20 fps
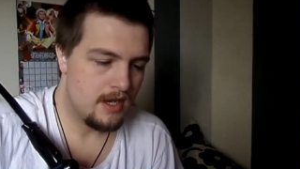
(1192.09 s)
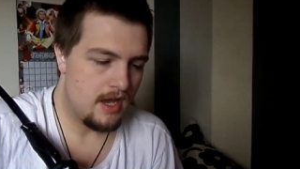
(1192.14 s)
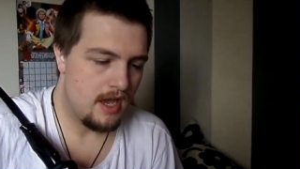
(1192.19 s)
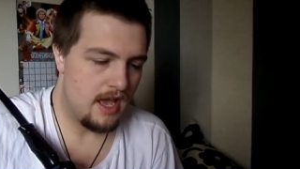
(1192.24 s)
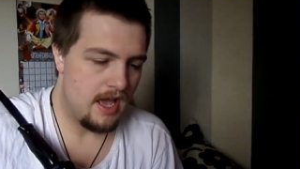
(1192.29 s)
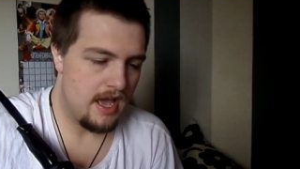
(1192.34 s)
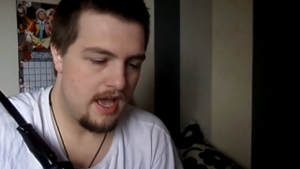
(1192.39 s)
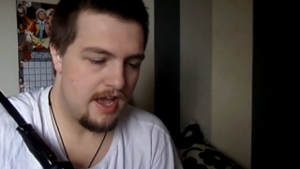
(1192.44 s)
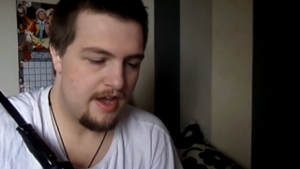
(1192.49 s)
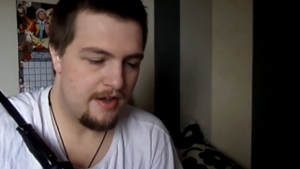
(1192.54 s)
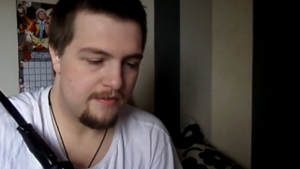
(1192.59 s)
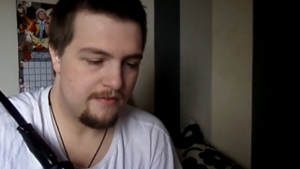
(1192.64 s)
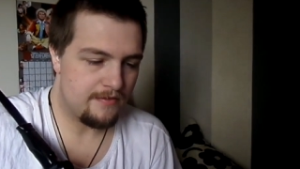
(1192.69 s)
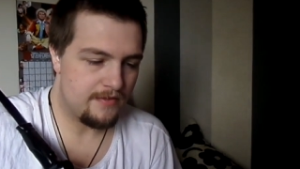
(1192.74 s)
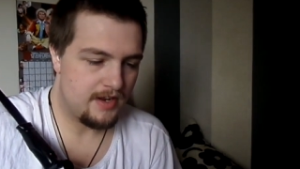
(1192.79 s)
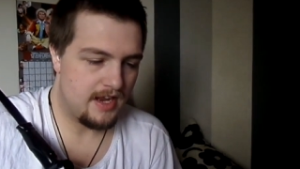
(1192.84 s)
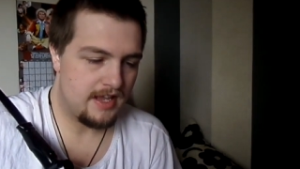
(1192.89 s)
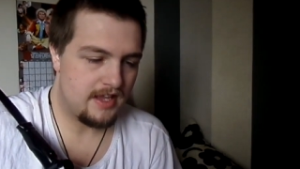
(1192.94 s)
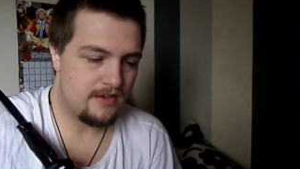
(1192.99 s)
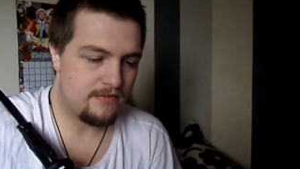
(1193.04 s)
um,
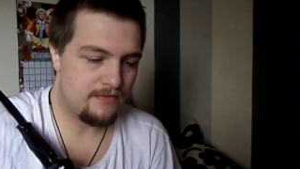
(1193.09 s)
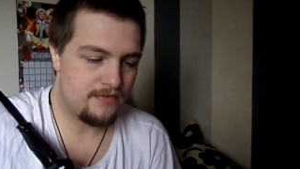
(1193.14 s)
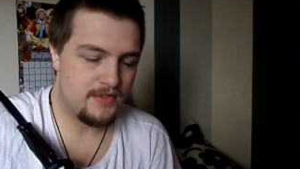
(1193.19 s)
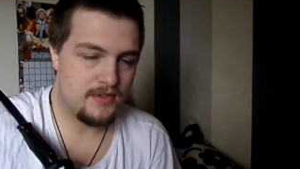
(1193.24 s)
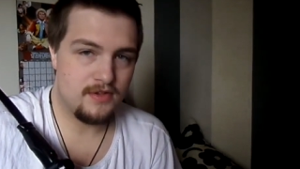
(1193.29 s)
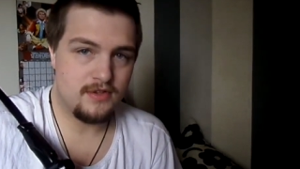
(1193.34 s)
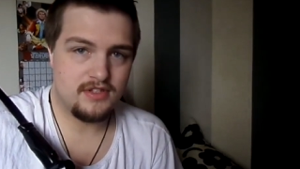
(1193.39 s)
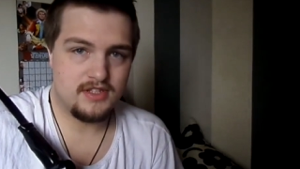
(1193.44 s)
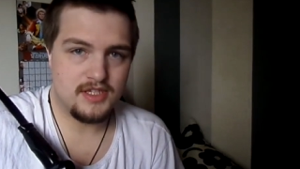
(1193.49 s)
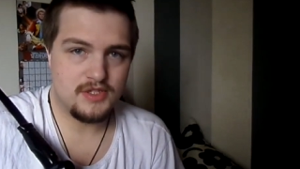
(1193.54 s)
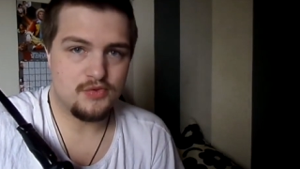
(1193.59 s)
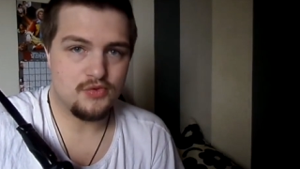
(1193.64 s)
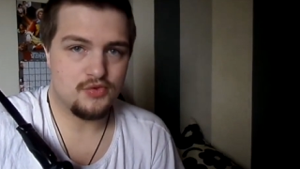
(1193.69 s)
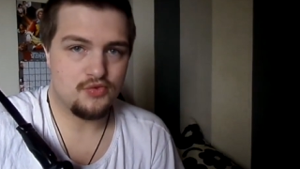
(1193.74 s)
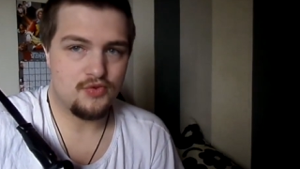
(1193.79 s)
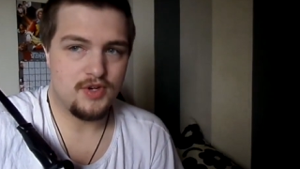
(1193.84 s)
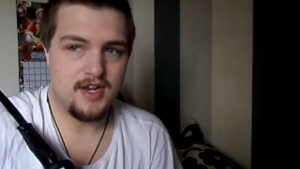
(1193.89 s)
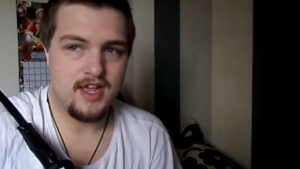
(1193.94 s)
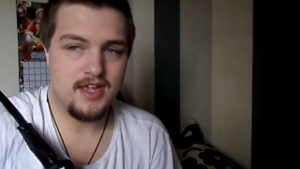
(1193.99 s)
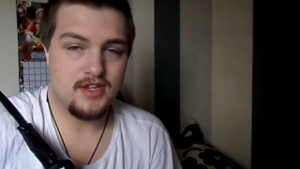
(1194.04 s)
like, if this was
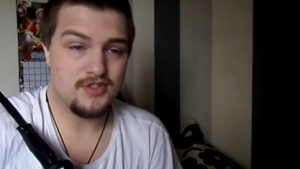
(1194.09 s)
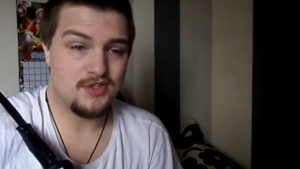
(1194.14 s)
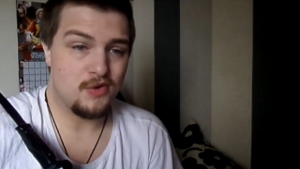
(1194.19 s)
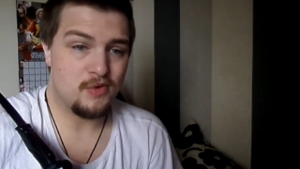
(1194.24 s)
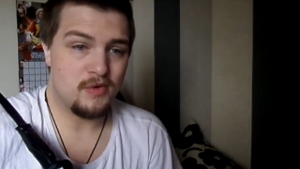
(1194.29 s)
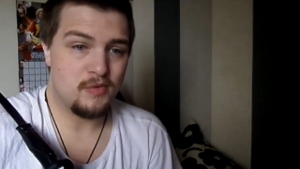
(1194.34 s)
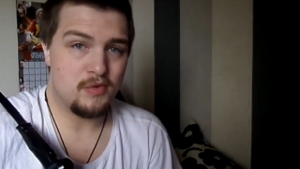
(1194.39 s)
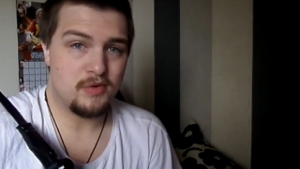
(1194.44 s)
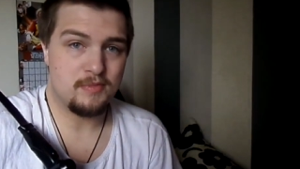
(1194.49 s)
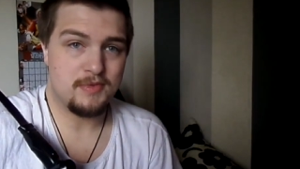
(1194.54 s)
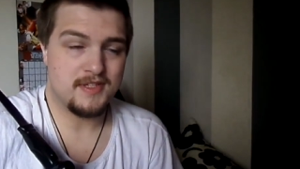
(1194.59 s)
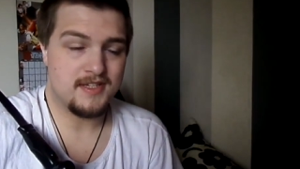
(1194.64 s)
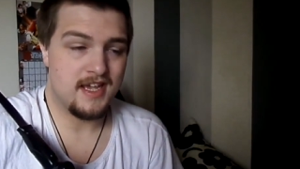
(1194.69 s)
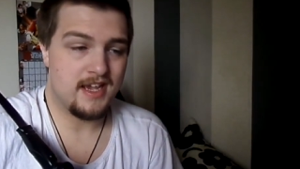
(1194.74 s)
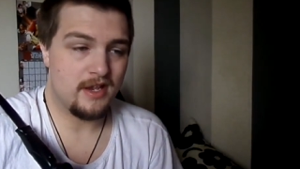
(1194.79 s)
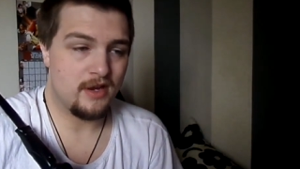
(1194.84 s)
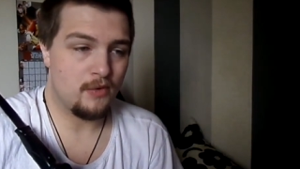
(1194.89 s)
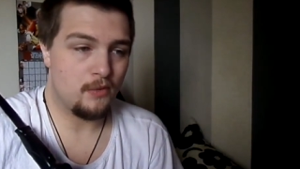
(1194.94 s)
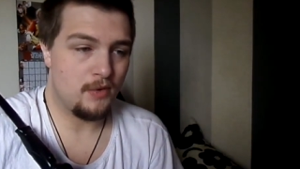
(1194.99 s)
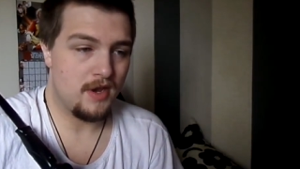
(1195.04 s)
Renee, Zoe would be
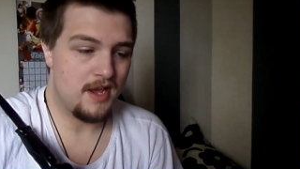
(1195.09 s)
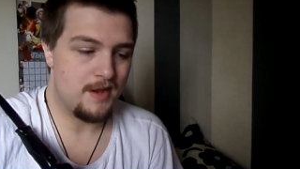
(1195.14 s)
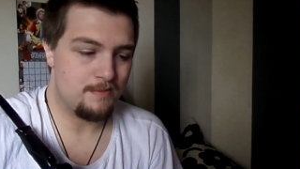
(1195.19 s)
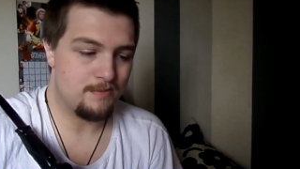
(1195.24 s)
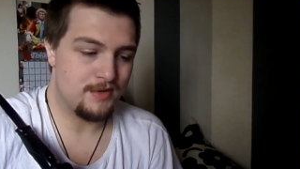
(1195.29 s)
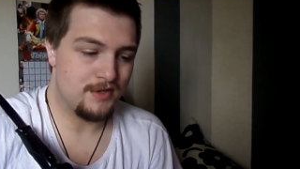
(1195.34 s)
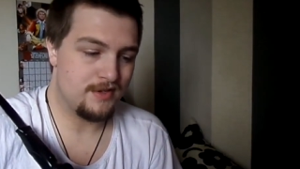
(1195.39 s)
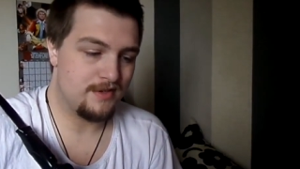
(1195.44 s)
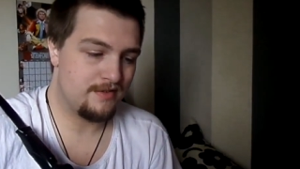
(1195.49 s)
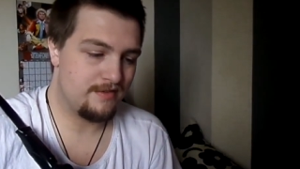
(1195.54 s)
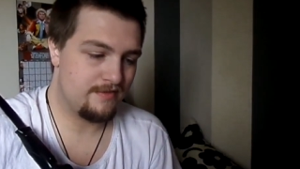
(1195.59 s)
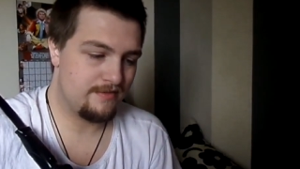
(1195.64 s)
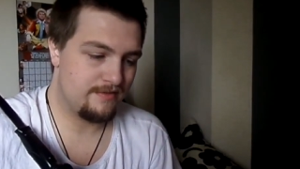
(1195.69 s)
taken away, but,